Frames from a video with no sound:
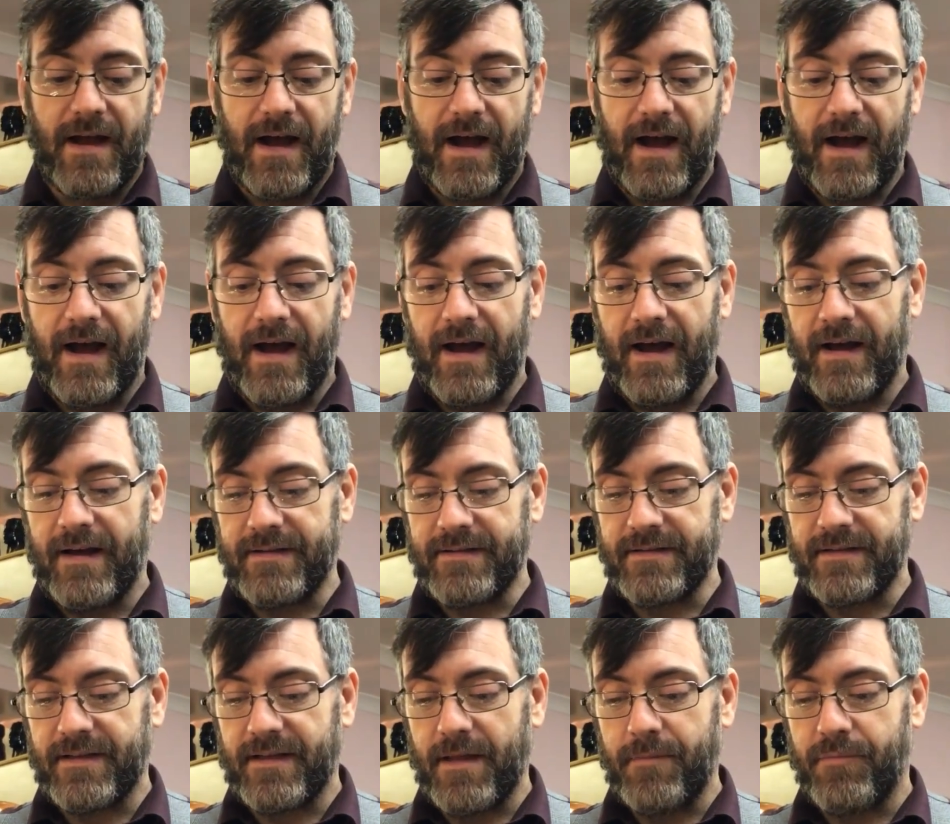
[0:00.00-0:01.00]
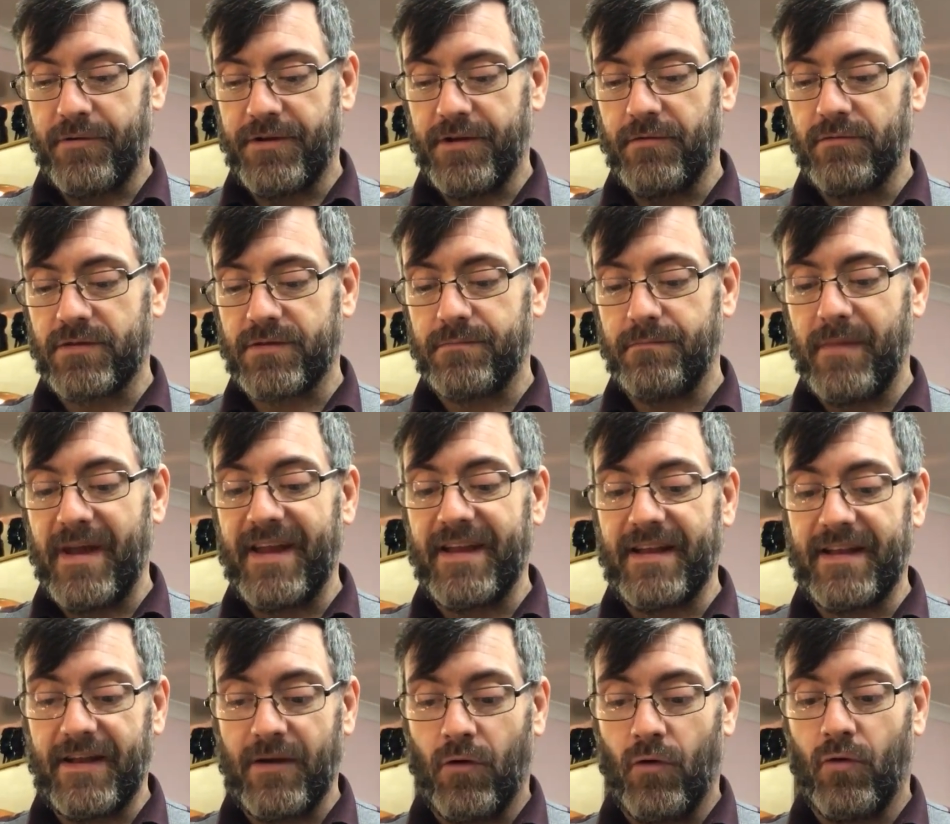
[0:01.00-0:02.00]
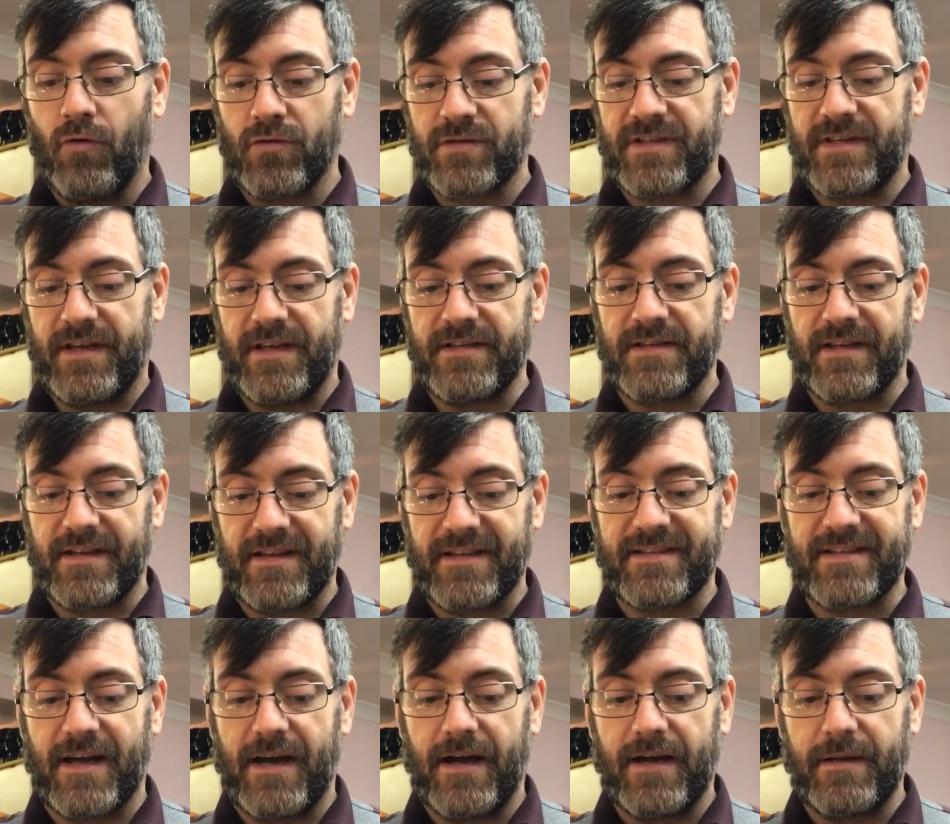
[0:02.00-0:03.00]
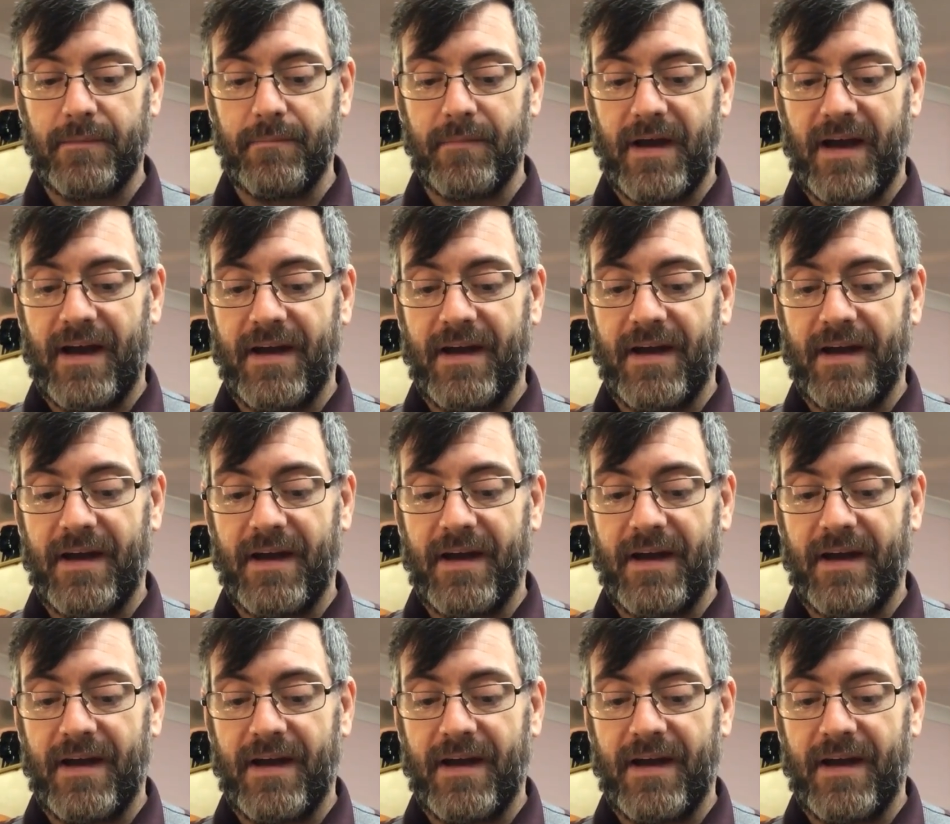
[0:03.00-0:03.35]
And they produced mainly horses at the time